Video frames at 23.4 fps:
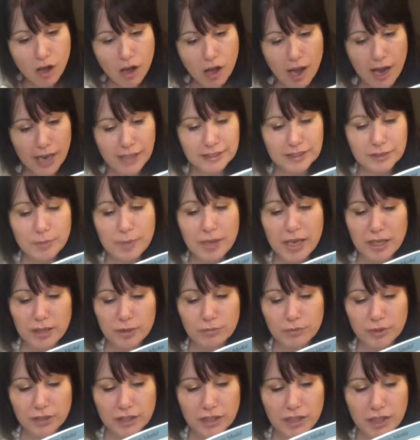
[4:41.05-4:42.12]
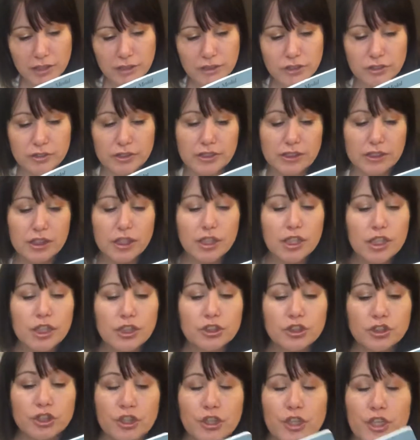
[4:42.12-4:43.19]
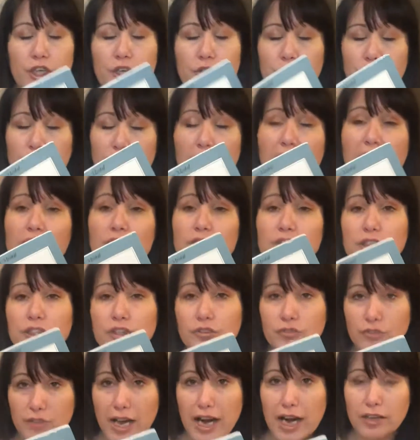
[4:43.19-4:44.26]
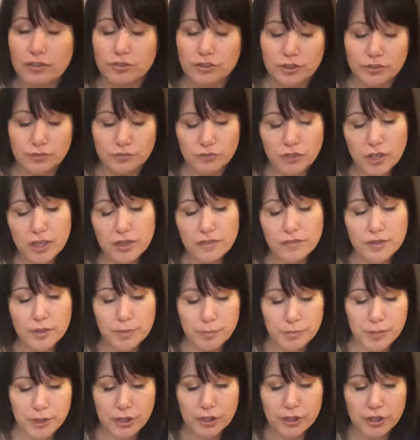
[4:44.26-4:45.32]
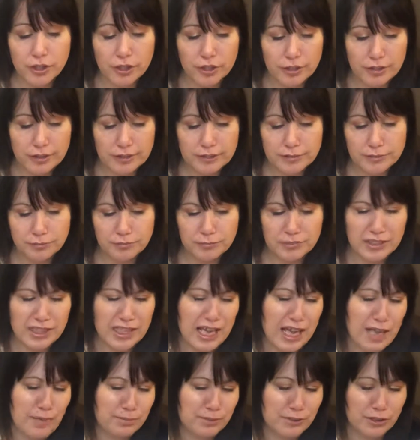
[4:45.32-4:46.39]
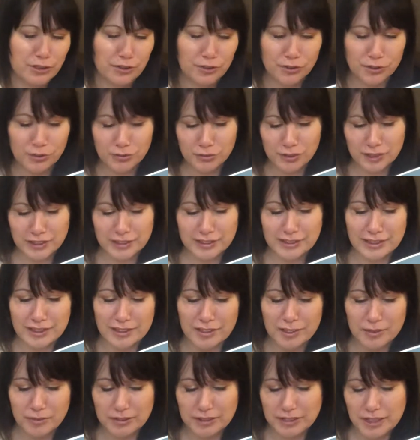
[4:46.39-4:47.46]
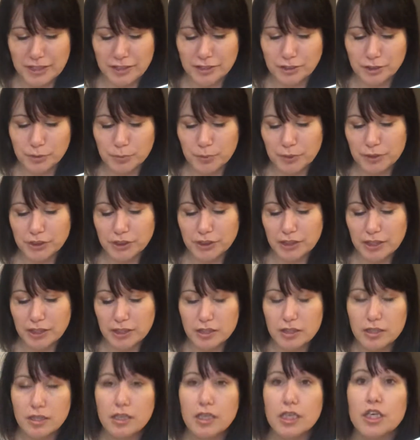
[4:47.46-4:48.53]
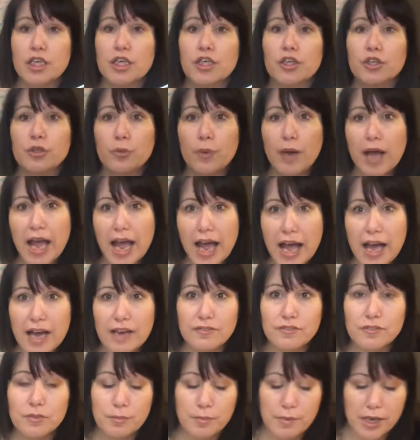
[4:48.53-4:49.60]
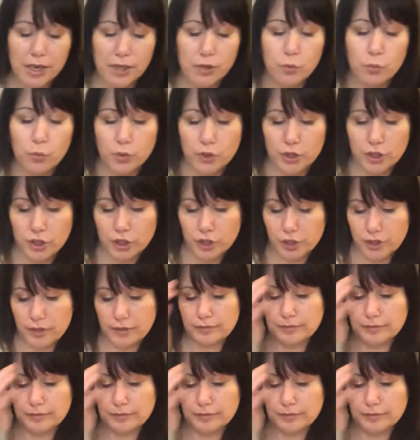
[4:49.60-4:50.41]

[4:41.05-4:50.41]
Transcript: asked Madame Rhinoceros, turning around and around in front of the mirror. "Absolutely," said the salesperson. "You have my word."